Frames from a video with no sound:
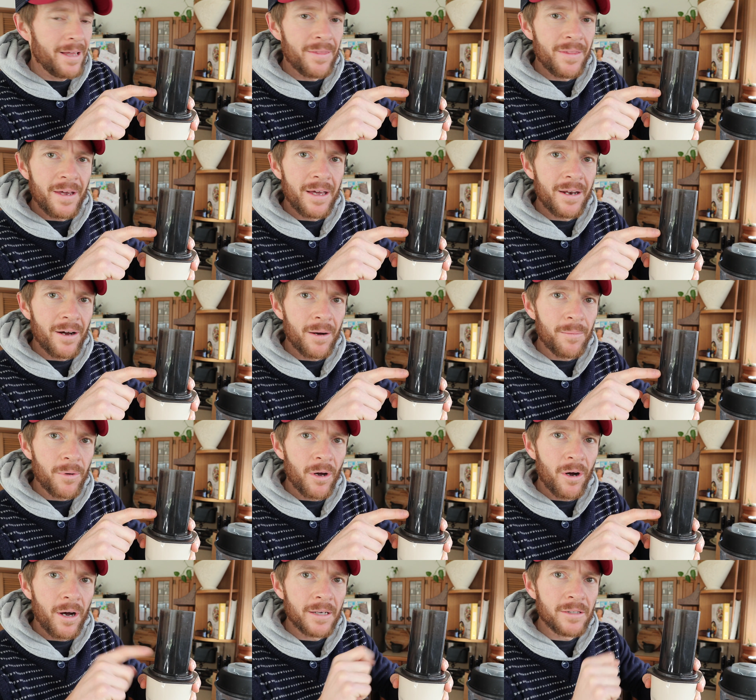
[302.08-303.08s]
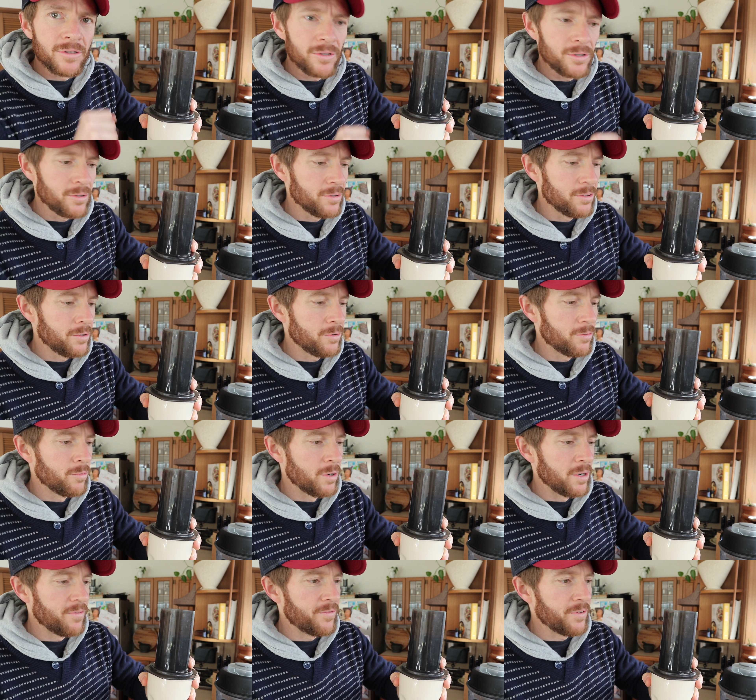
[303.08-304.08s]
And then I'm going to
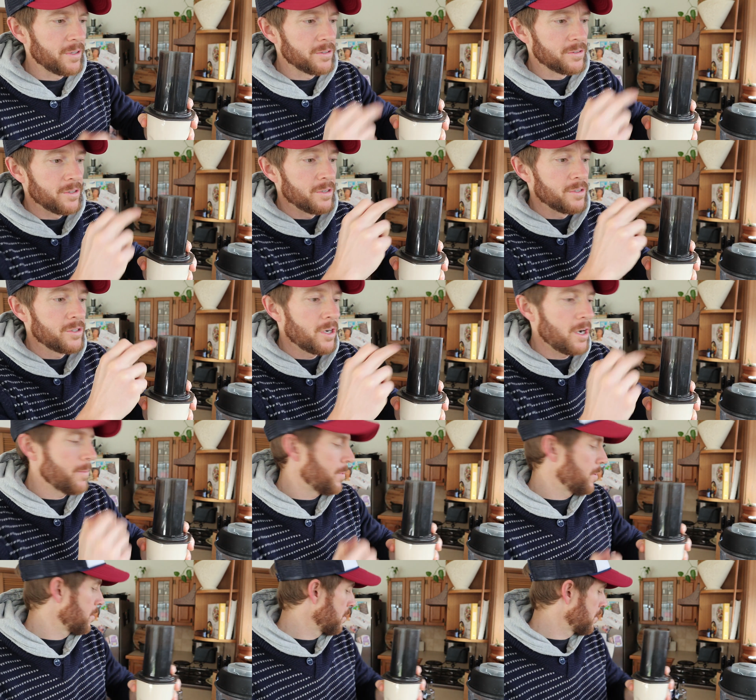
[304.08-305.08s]
refill it to the top.